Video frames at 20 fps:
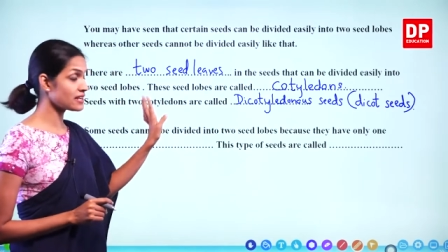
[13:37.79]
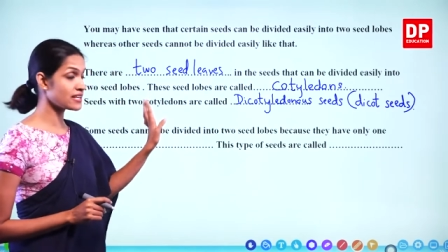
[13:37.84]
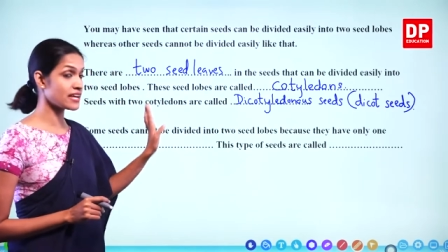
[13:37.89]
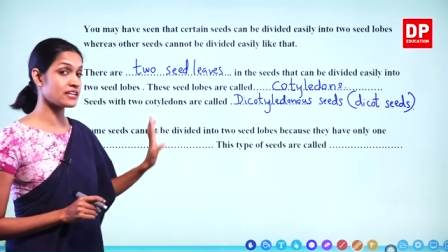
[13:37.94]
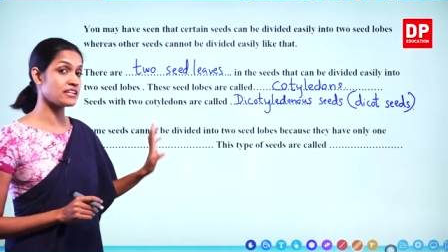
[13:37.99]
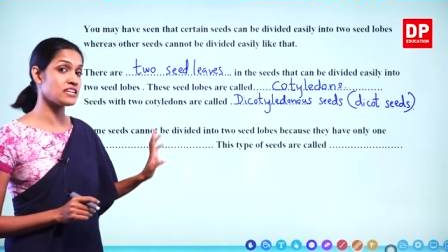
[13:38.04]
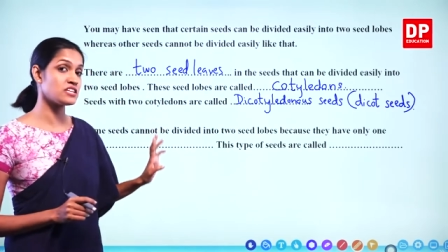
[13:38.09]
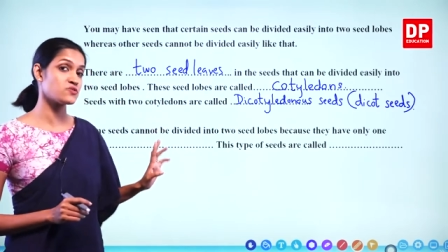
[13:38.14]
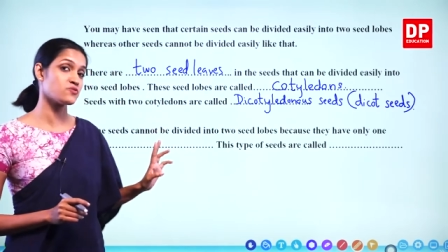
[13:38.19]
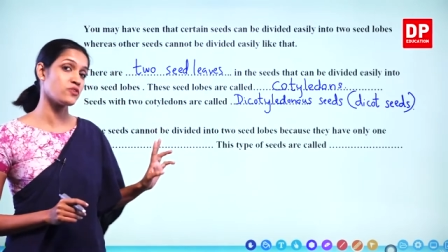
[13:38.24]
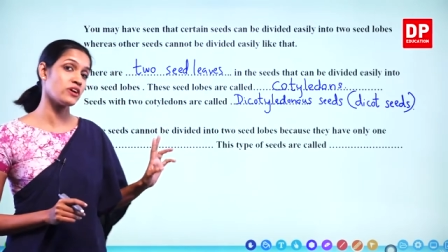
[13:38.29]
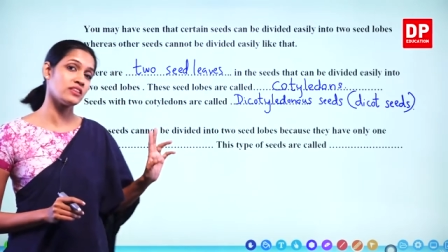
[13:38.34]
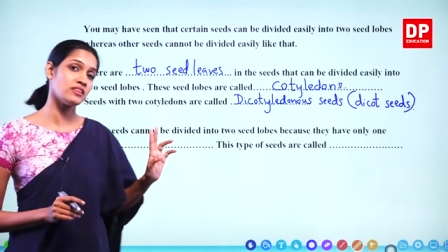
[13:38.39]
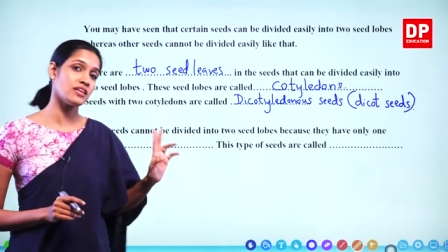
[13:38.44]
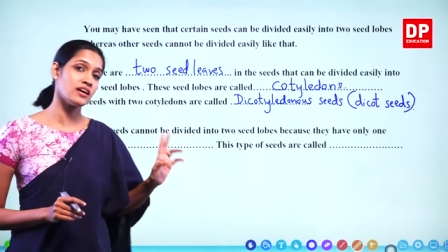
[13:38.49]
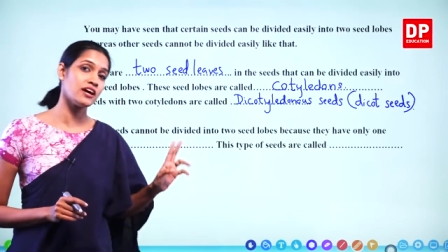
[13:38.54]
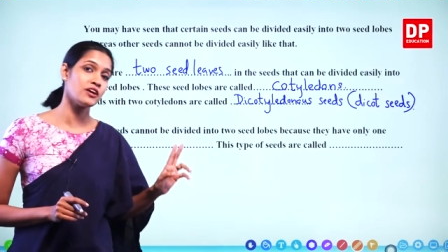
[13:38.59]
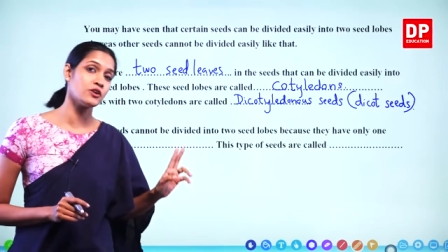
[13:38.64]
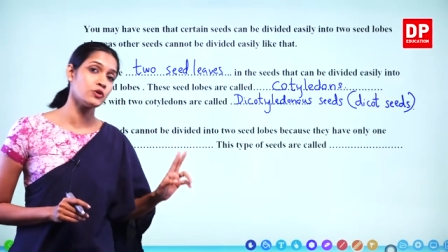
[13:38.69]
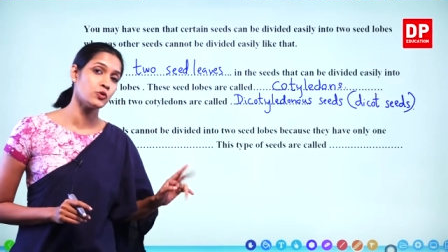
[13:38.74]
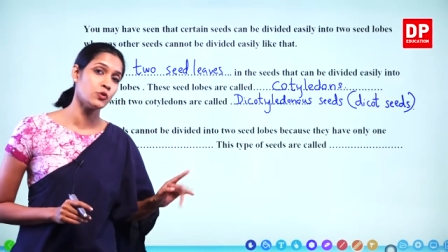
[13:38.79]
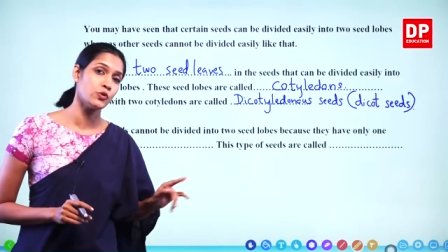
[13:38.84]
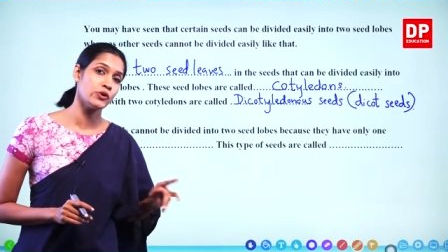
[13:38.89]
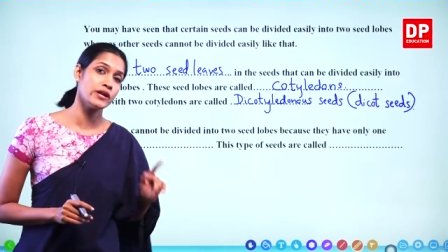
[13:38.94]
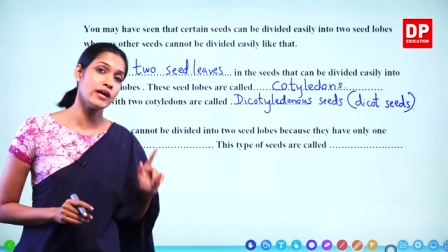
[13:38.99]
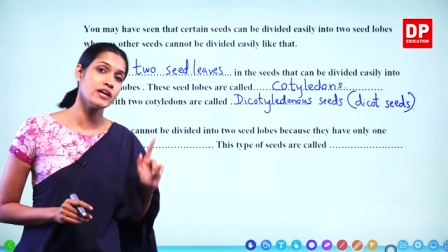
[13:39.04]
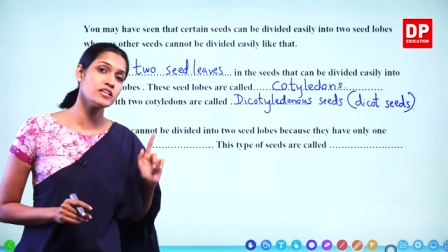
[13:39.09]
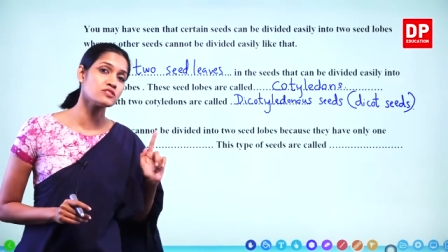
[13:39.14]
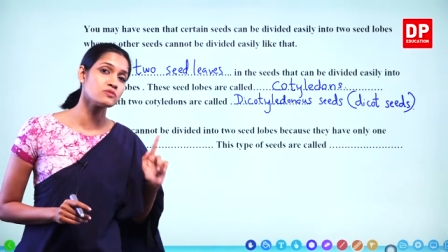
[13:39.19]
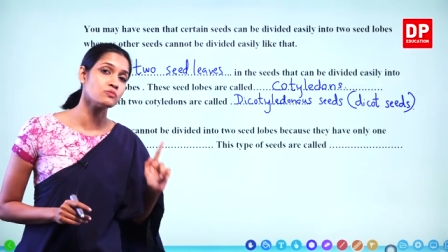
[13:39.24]
That is why they are
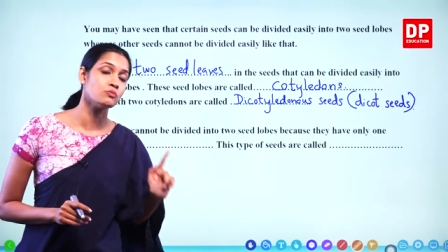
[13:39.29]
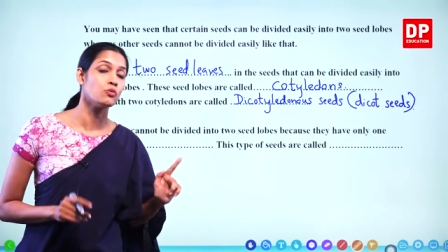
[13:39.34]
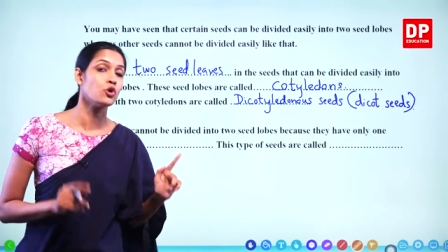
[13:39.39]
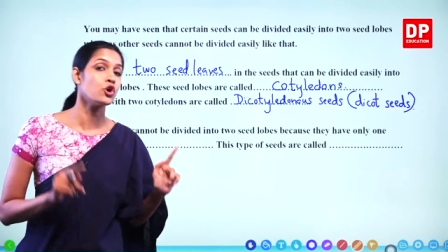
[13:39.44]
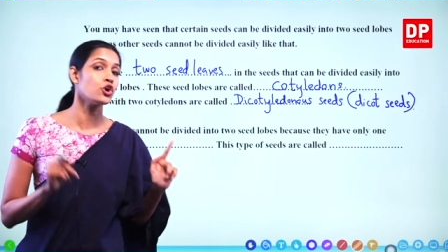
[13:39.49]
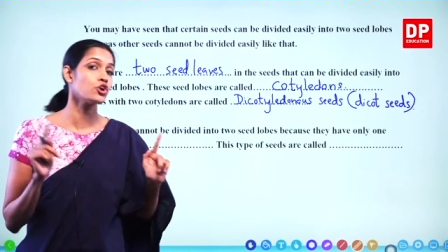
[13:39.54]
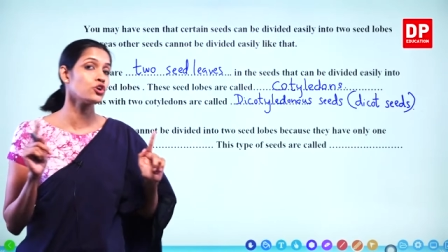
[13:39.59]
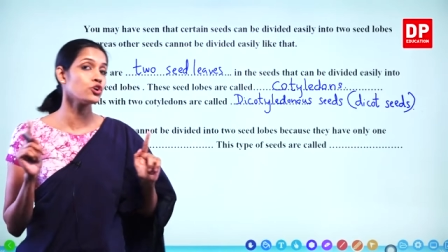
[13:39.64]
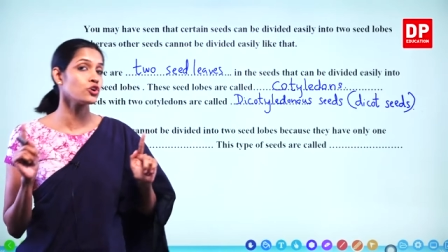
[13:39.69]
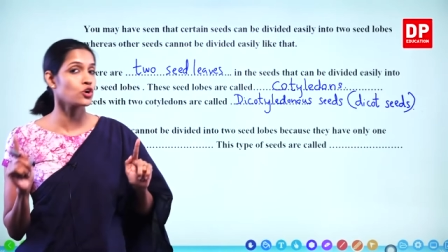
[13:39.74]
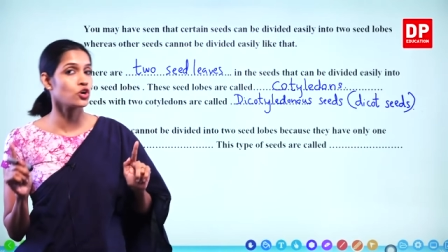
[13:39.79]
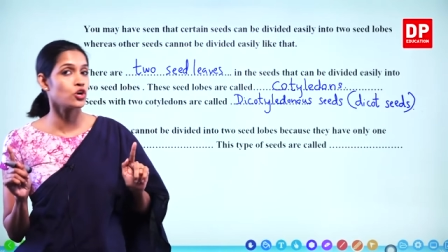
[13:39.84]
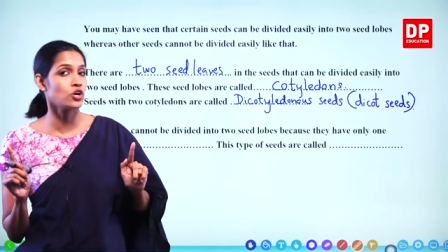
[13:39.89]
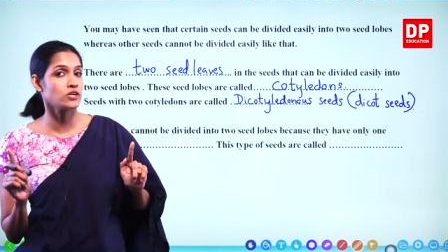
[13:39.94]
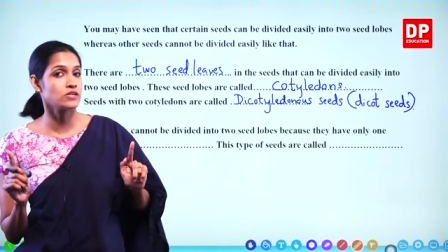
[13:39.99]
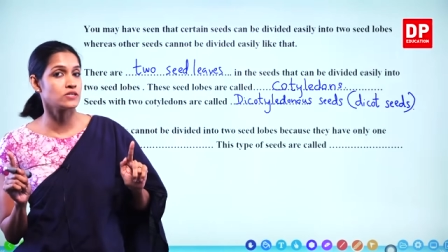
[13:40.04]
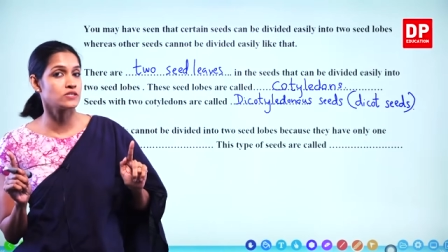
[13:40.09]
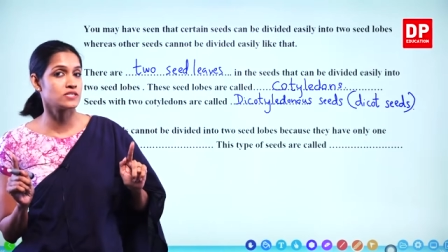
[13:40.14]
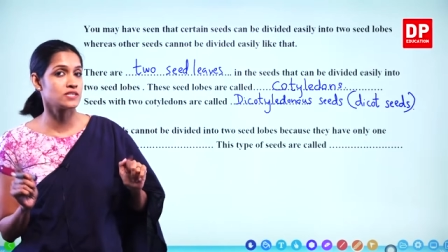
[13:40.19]
known as monocot,